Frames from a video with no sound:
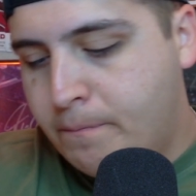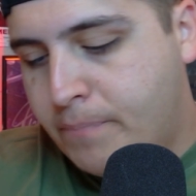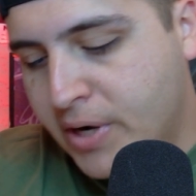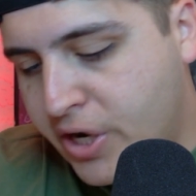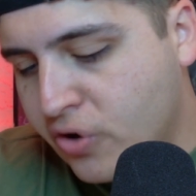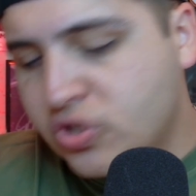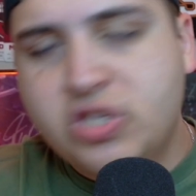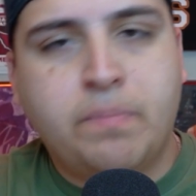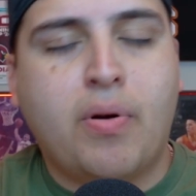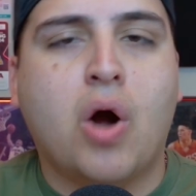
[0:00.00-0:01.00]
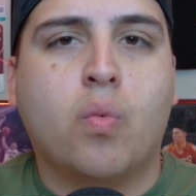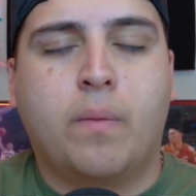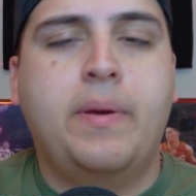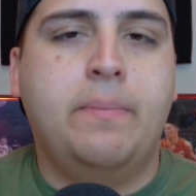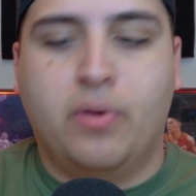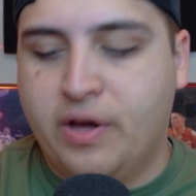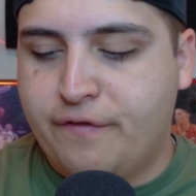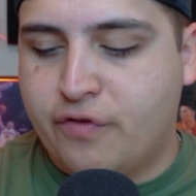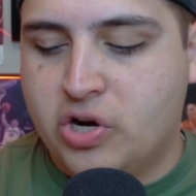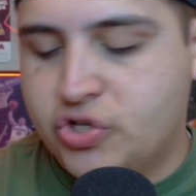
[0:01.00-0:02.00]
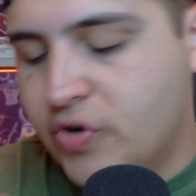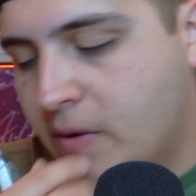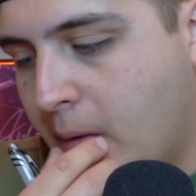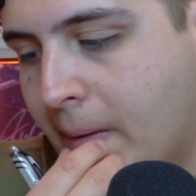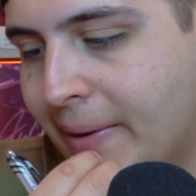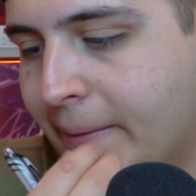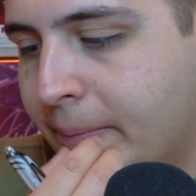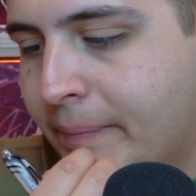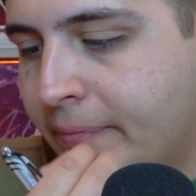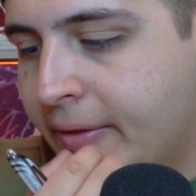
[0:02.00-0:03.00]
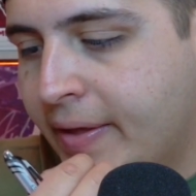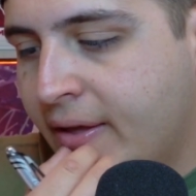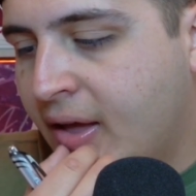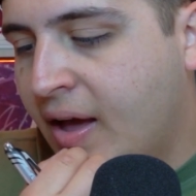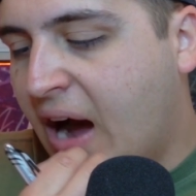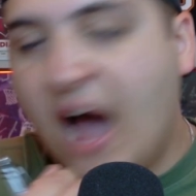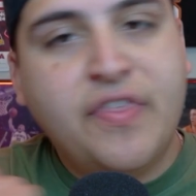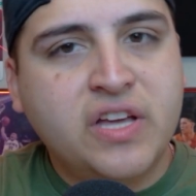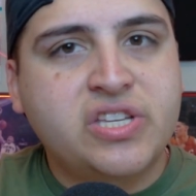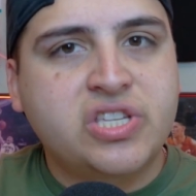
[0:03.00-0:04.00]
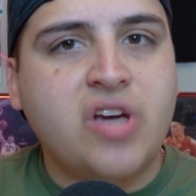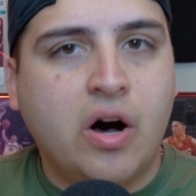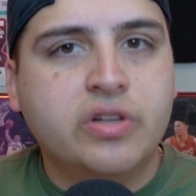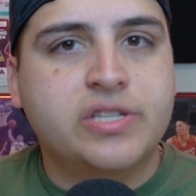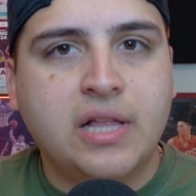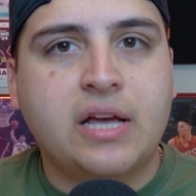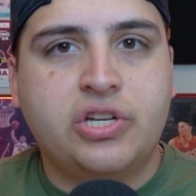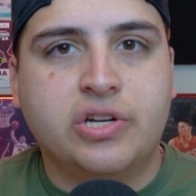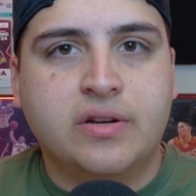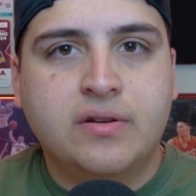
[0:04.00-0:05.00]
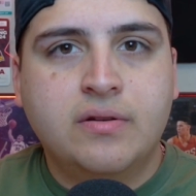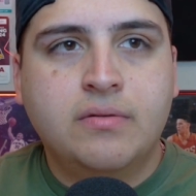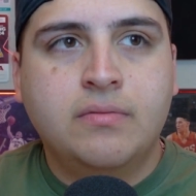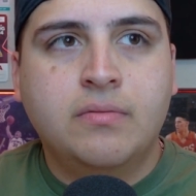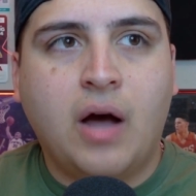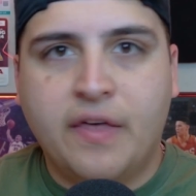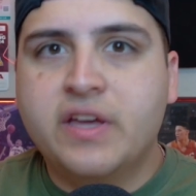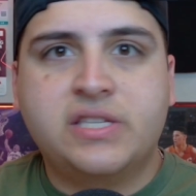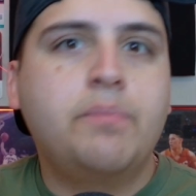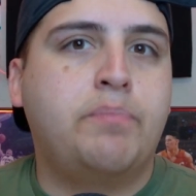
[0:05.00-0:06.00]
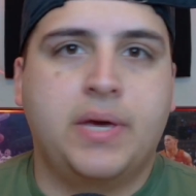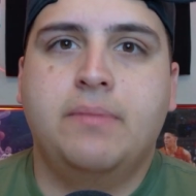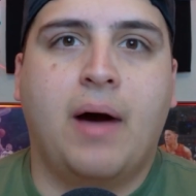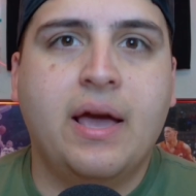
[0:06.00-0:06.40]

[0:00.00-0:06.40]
But here's the part where people get frustrated by me. I think it's a solid selection. I think it's a B-.